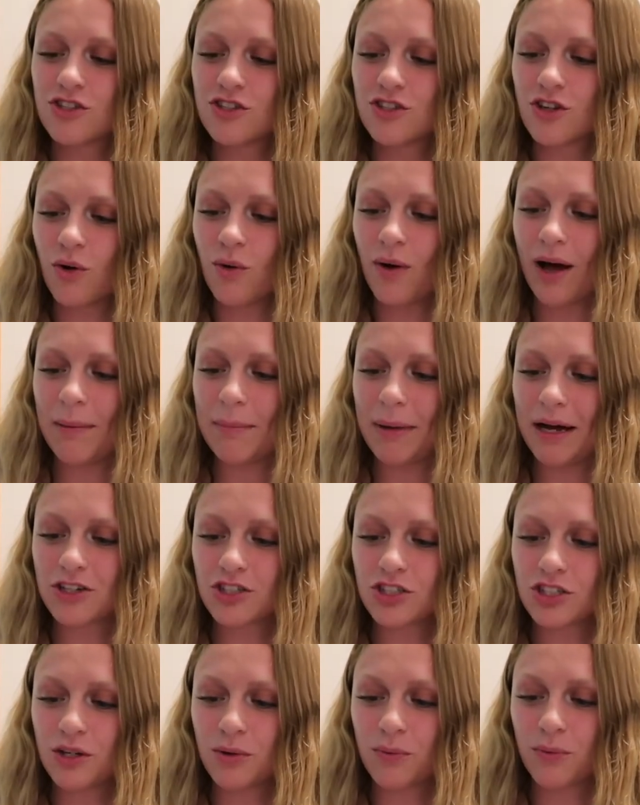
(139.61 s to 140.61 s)
So I'm
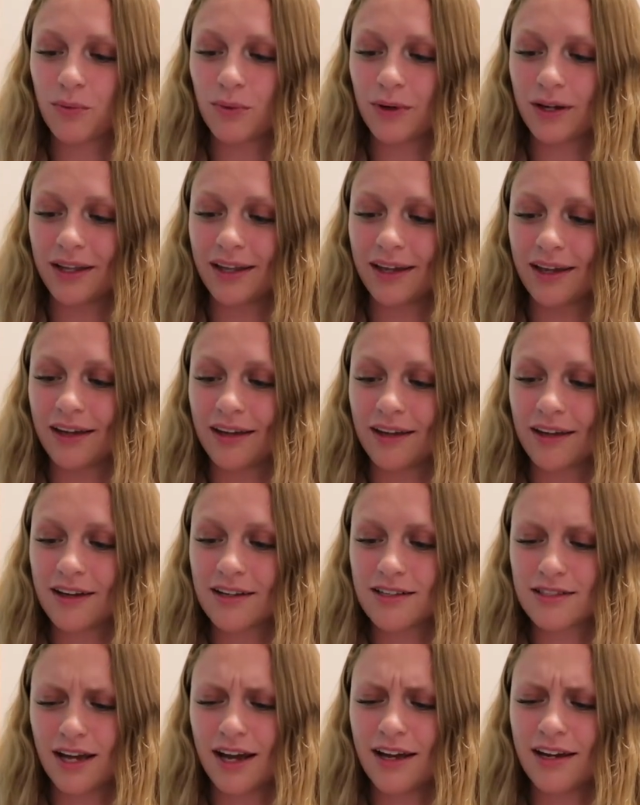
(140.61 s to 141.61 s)
actually really
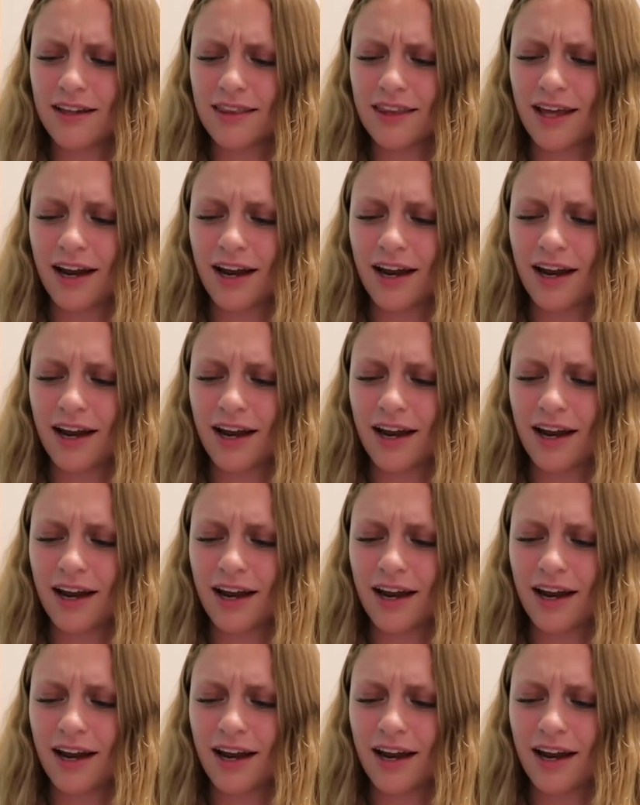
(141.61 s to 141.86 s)
excited